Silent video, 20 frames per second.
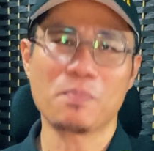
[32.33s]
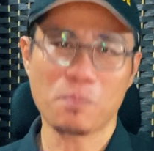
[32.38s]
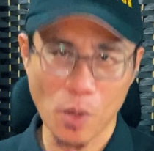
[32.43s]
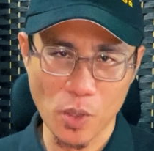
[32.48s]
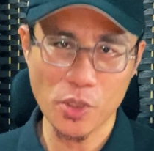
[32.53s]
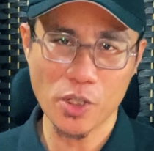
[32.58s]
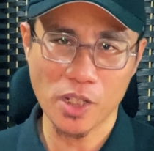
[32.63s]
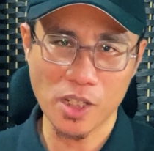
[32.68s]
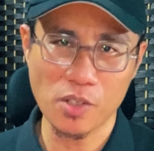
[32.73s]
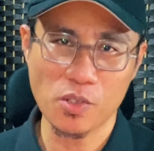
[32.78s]

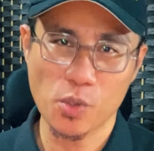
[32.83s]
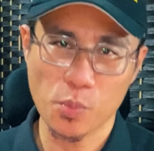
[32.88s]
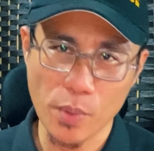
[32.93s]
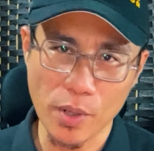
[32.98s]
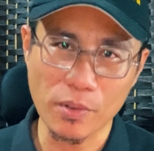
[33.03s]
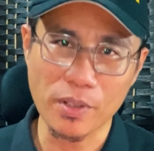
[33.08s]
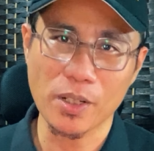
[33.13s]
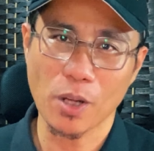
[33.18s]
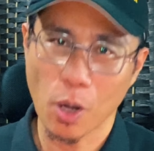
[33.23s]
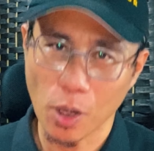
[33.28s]
positive
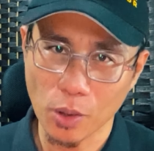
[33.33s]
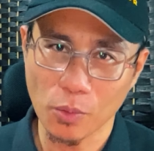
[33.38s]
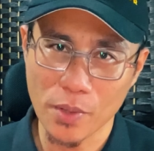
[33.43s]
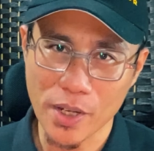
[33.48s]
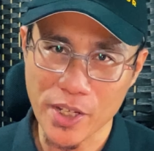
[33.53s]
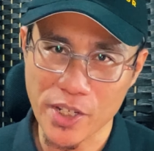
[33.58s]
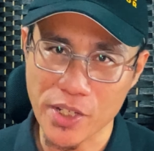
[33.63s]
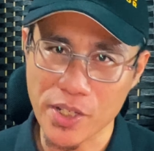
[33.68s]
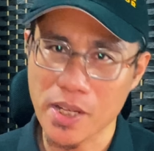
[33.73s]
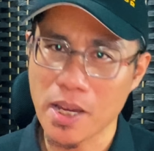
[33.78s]
spirit
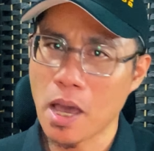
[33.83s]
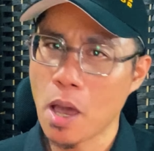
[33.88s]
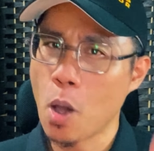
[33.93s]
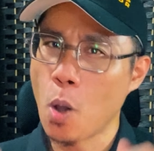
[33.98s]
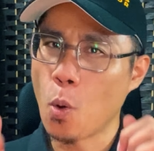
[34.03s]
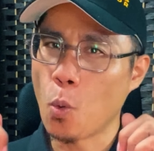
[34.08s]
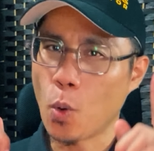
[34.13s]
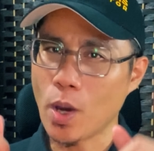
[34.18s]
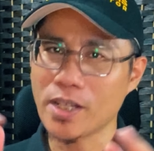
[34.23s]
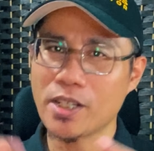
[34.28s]
always.
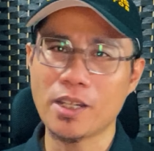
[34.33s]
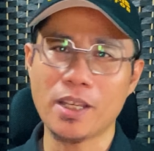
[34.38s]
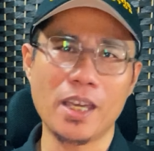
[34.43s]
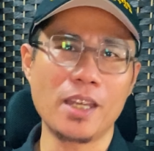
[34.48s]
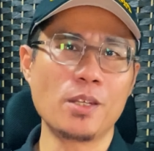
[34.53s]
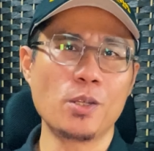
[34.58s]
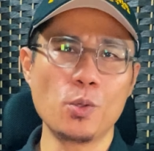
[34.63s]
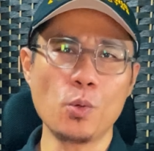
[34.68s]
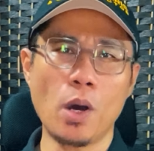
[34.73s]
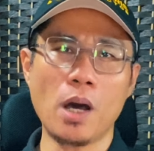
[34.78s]
Once
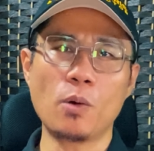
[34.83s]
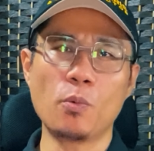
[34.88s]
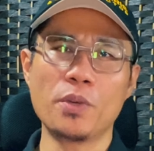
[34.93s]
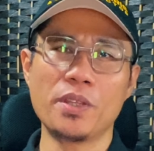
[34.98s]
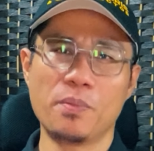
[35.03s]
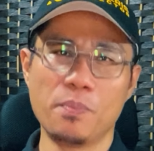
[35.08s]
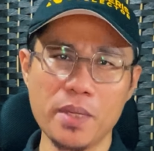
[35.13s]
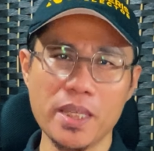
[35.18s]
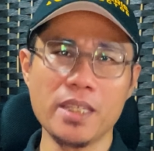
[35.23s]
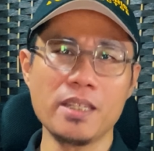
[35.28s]
again, you are with
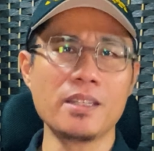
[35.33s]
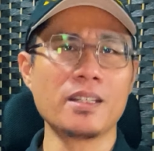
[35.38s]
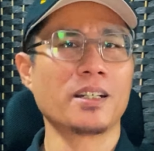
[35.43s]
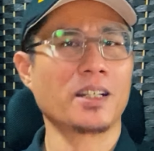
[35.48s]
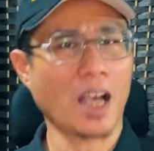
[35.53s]
me,